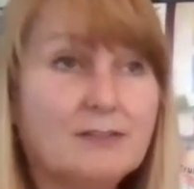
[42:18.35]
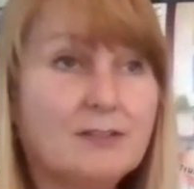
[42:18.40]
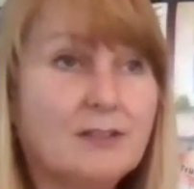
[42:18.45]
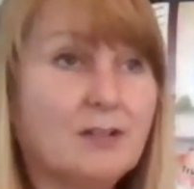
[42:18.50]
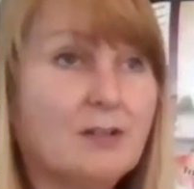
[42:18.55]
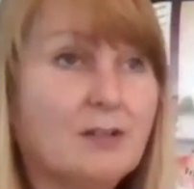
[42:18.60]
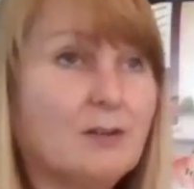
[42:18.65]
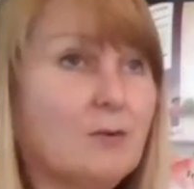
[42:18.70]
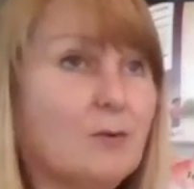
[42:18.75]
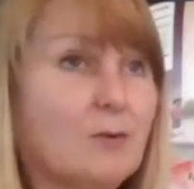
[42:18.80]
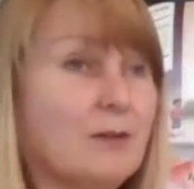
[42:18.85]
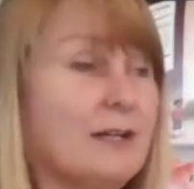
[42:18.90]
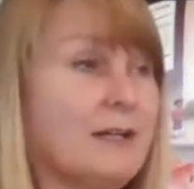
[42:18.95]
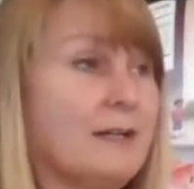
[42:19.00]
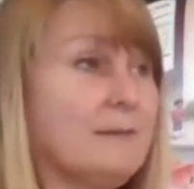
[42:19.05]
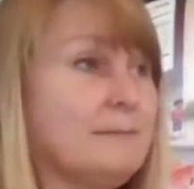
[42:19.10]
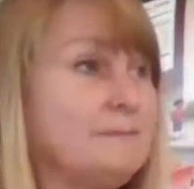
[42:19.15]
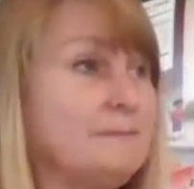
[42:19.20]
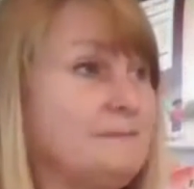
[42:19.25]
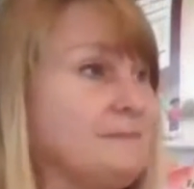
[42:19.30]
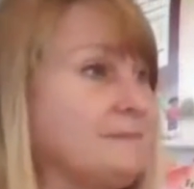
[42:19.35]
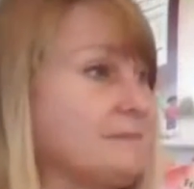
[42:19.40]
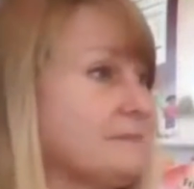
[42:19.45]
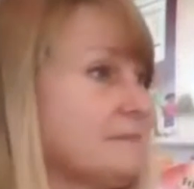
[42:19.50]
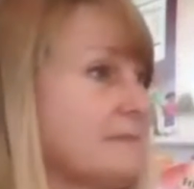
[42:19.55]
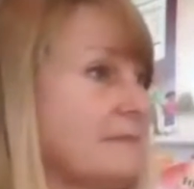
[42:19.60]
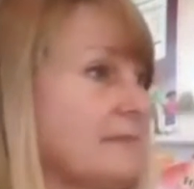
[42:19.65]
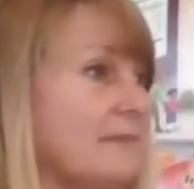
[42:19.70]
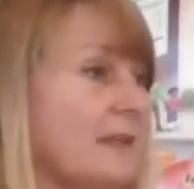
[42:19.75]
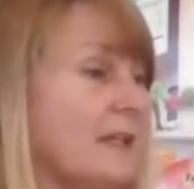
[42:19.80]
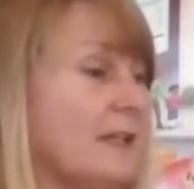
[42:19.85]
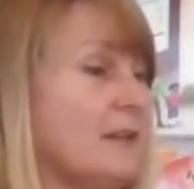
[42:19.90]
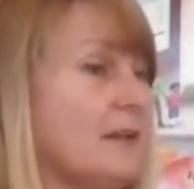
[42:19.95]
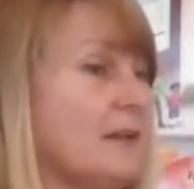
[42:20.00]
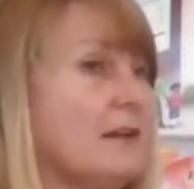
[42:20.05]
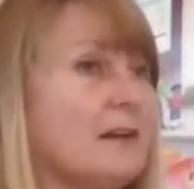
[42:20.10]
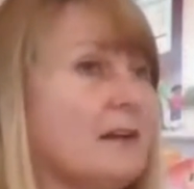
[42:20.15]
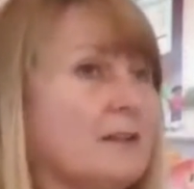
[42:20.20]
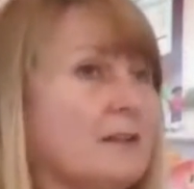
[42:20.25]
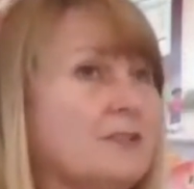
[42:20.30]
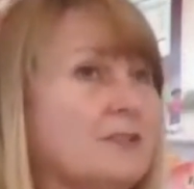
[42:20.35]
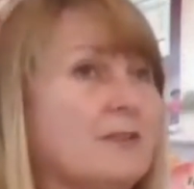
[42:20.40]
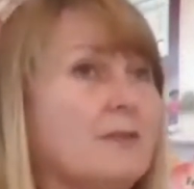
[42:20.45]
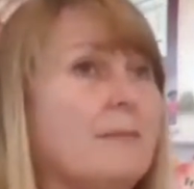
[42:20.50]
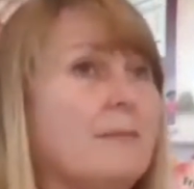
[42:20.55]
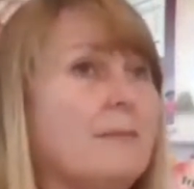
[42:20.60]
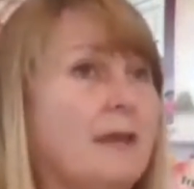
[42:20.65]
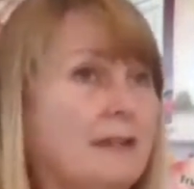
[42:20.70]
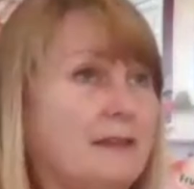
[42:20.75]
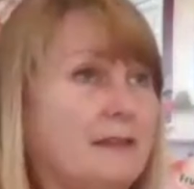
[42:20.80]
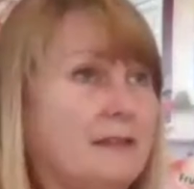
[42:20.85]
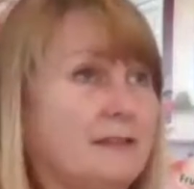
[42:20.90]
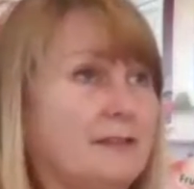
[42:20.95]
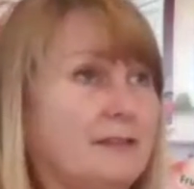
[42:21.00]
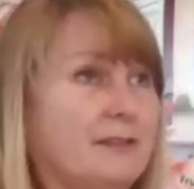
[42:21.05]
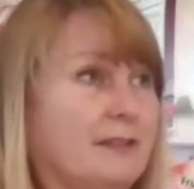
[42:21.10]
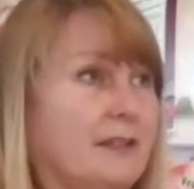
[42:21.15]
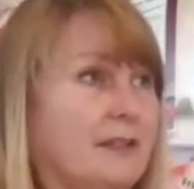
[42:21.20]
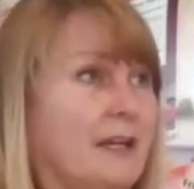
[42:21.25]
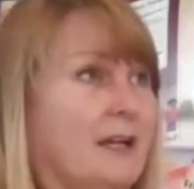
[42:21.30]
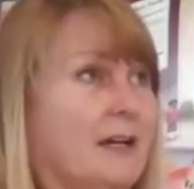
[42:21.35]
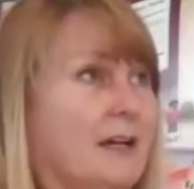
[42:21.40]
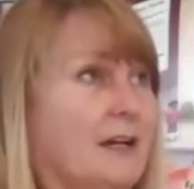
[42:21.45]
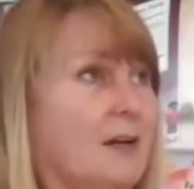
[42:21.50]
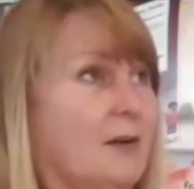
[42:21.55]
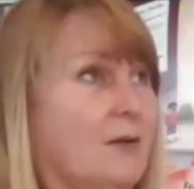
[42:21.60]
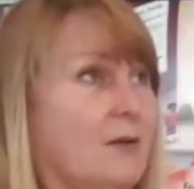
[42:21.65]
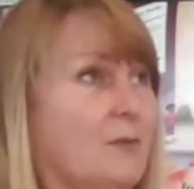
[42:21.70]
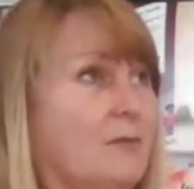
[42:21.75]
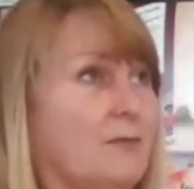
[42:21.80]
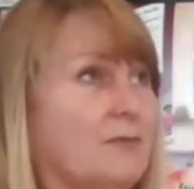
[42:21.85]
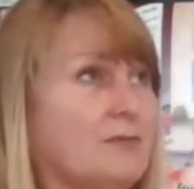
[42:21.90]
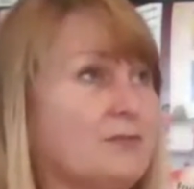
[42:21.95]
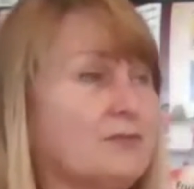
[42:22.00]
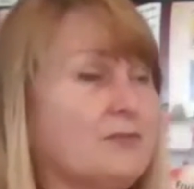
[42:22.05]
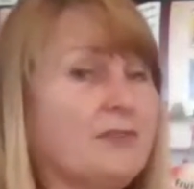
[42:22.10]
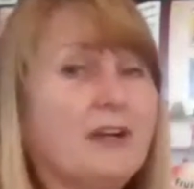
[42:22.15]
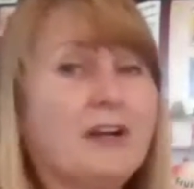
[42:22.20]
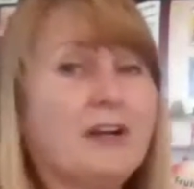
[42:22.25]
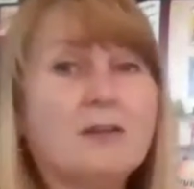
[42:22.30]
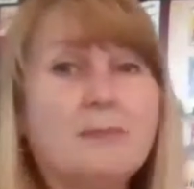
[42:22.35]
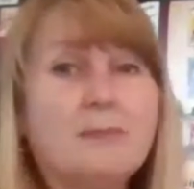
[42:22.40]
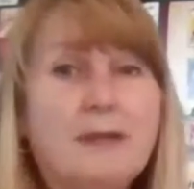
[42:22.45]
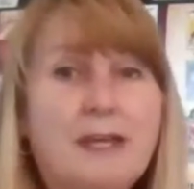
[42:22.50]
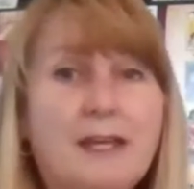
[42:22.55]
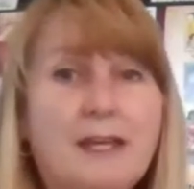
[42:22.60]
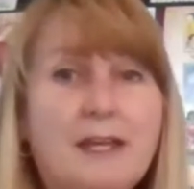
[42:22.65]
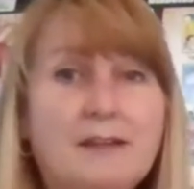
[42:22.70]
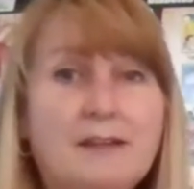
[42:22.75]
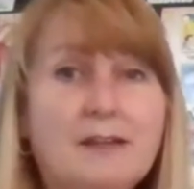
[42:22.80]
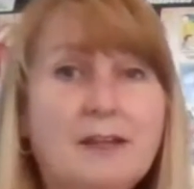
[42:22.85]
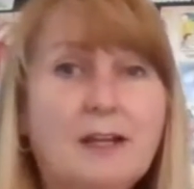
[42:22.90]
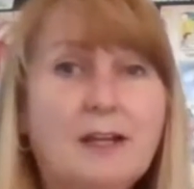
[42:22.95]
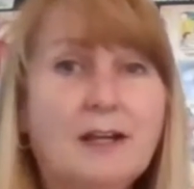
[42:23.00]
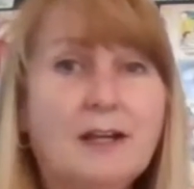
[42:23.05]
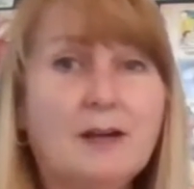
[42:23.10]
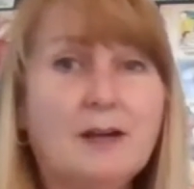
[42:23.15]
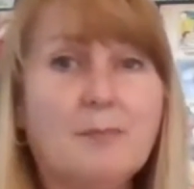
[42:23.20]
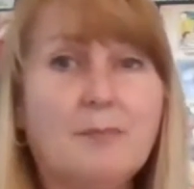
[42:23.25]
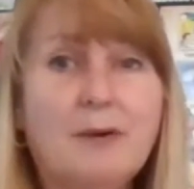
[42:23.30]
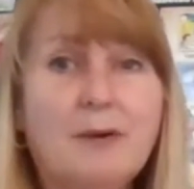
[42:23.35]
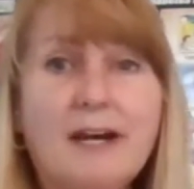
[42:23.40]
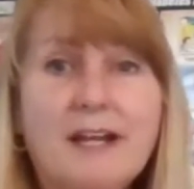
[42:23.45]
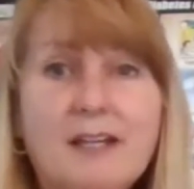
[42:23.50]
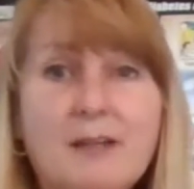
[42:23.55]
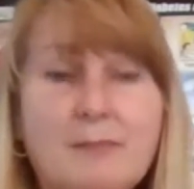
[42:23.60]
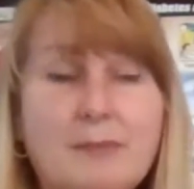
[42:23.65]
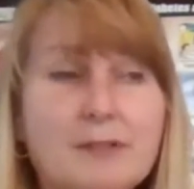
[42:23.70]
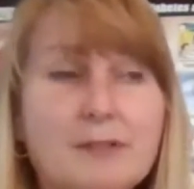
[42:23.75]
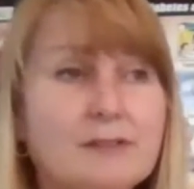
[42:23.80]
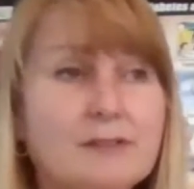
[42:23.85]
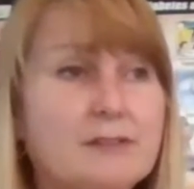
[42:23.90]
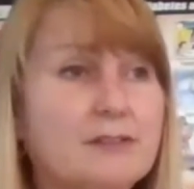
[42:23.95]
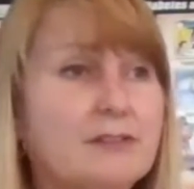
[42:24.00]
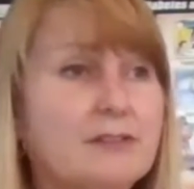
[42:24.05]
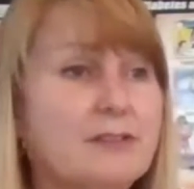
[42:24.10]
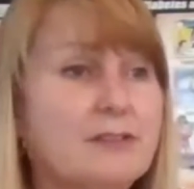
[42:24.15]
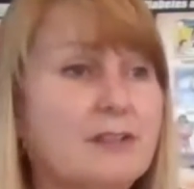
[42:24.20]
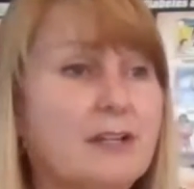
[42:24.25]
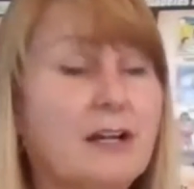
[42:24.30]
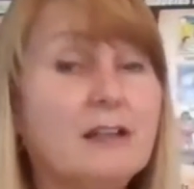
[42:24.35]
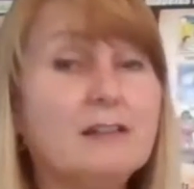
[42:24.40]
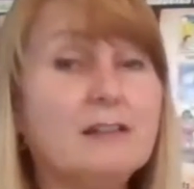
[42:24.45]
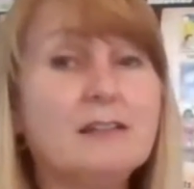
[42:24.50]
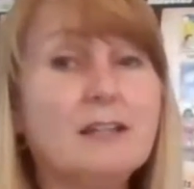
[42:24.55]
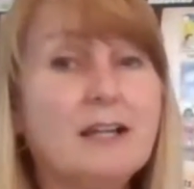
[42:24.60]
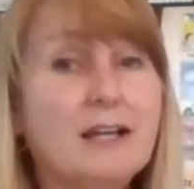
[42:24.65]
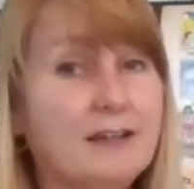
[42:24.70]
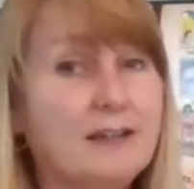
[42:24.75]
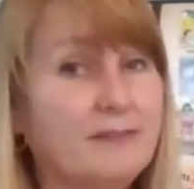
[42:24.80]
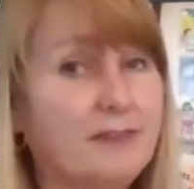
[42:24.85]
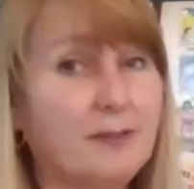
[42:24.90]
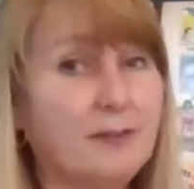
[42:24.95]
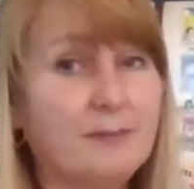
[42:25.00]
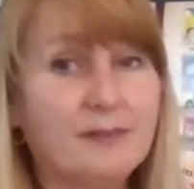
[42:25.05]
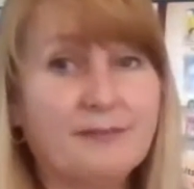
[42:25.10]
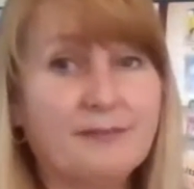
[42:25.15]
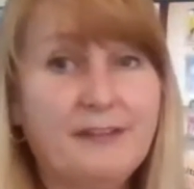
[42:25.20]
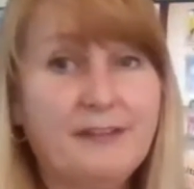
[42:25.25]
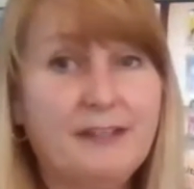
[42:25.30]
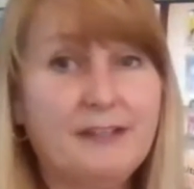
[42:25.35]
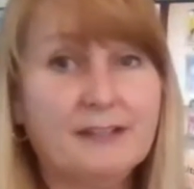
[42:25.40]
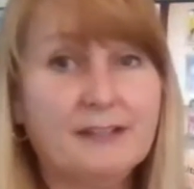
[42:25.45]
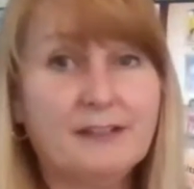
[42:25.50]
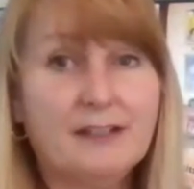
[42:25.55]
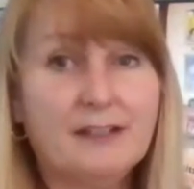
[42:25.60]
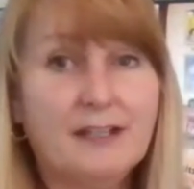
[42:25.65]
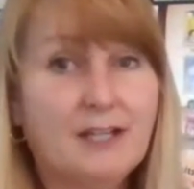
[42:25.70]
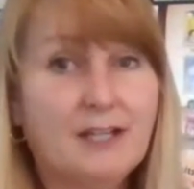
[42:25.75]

So um, there are tremendous uh, strong men, uh, bodybuilders, a lot of them are vegan.